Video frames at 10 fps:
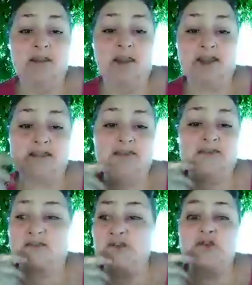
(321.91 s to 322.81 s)
Like
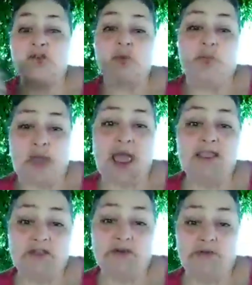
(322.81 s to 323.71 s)
YouTube will pay
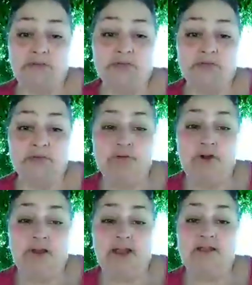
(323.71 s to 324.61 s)
you
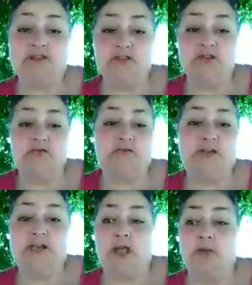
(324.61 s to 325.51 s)
okay, to do
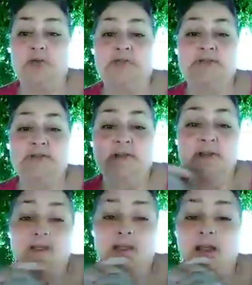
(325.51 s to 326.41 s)
videos
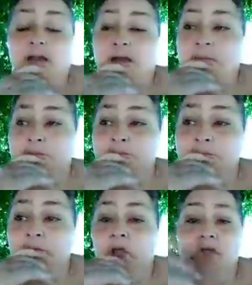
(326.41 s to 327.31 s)
um,
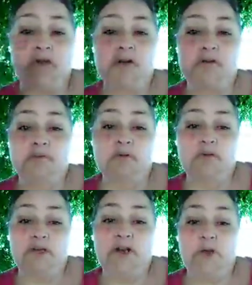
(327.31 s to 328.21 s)
on their
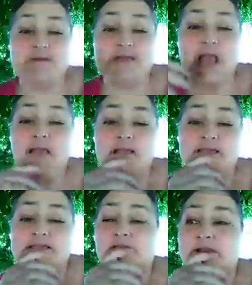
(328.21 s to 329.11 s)
you know site
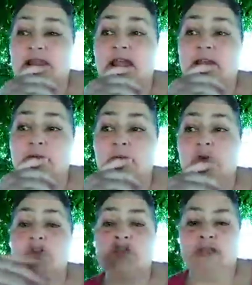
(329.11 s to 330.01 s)
and stuff like that.
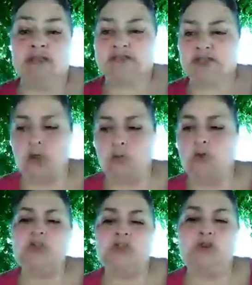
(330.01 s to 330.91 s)
Once you get so,
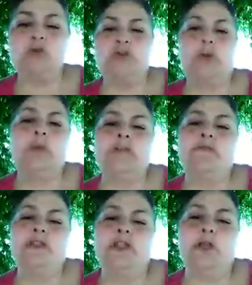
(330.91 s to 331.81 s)
once you do so many
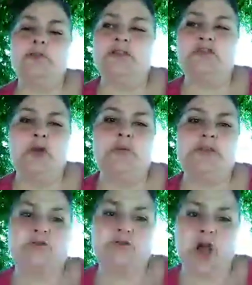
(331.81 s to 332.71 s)
videos and so many
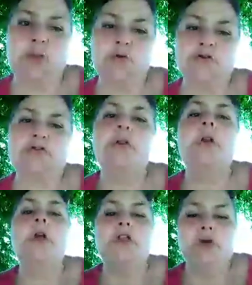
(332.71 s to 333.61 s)
subscribers,
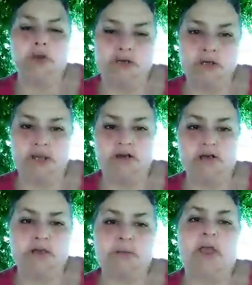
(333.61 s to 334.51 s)
you'll get a letter
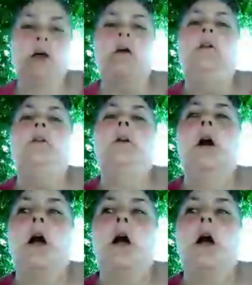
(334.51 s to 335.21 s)
in the mail.